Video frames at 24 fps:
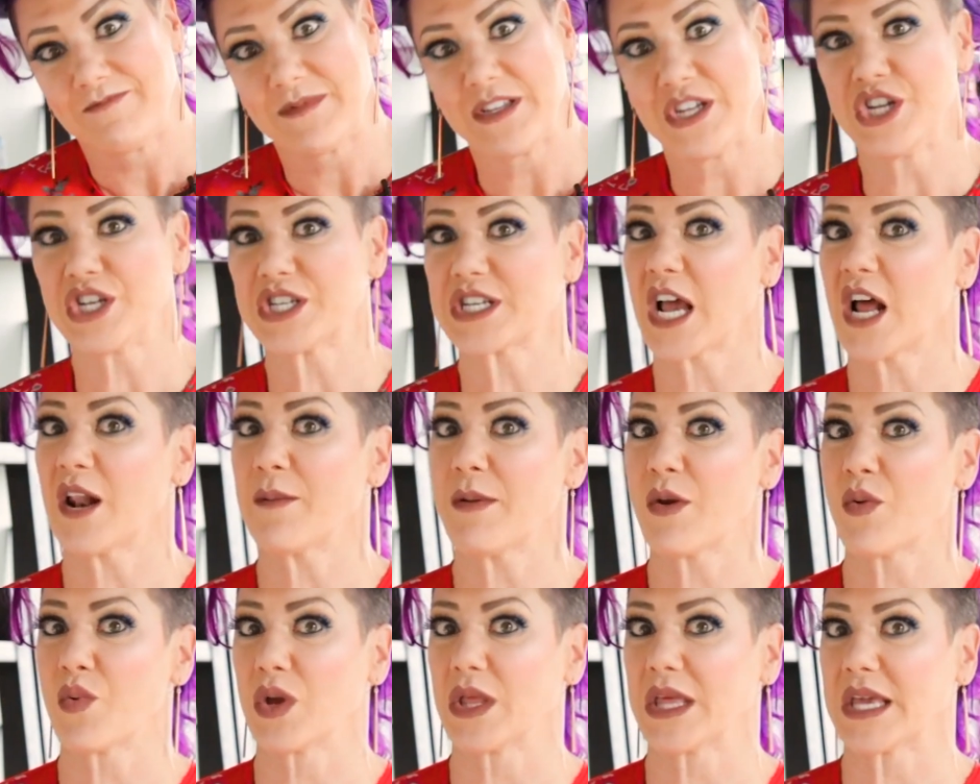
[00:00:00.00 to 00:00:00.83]
you just gotta
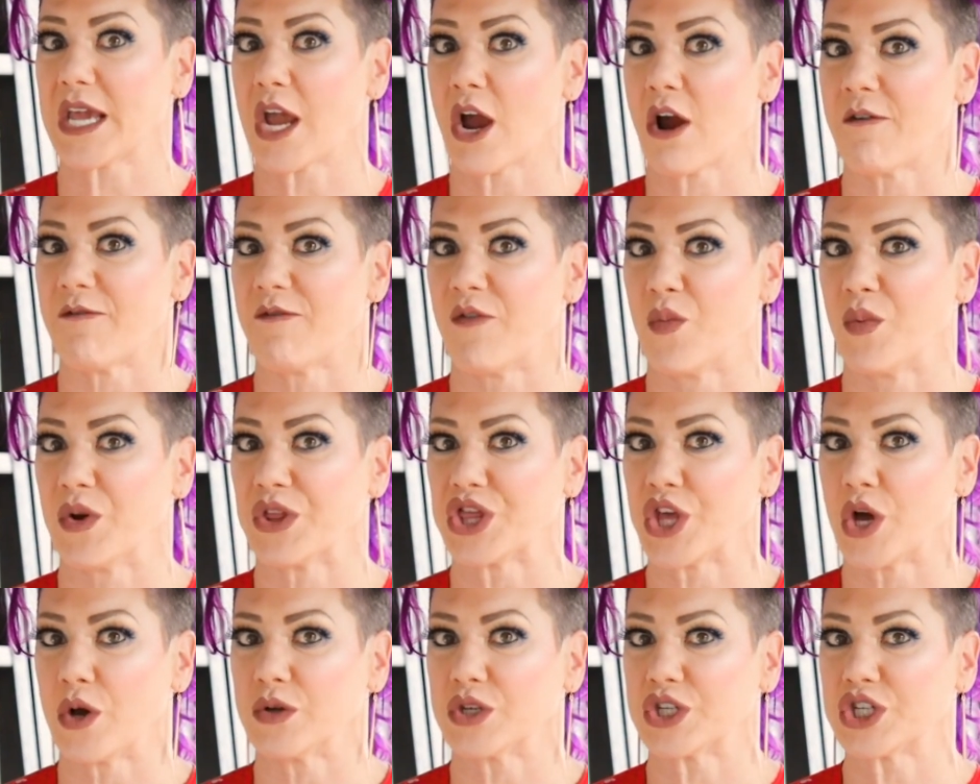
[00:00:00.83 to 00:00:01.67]
be really careful
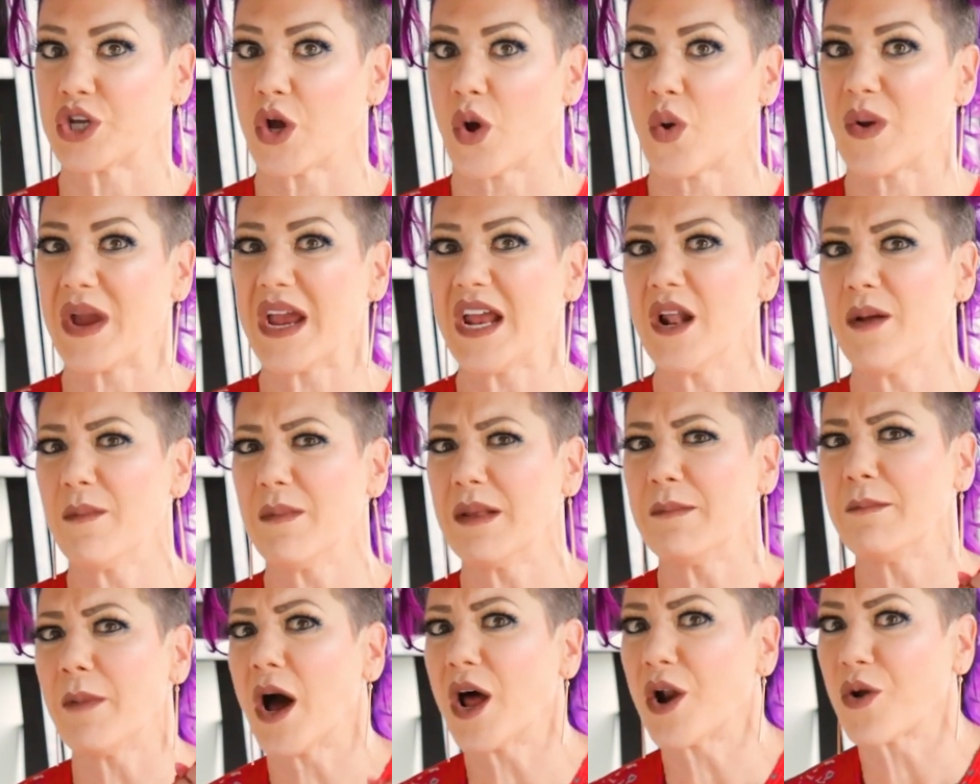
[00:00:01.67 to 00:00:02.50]
with those. So eat them
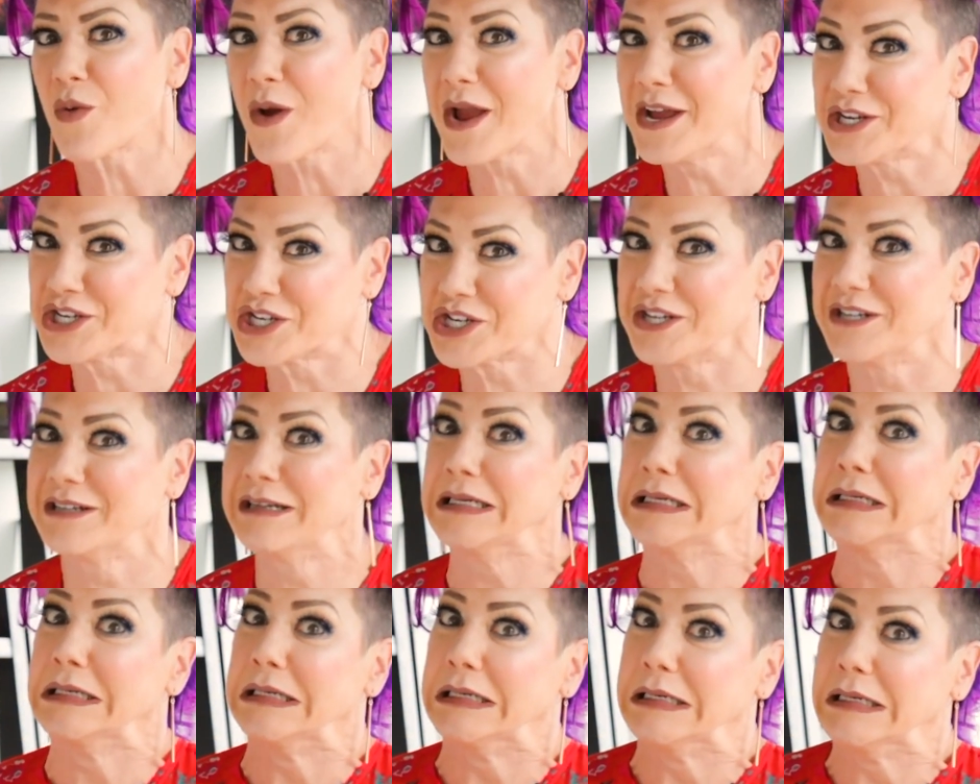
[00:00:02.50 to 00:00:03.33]
in moderation.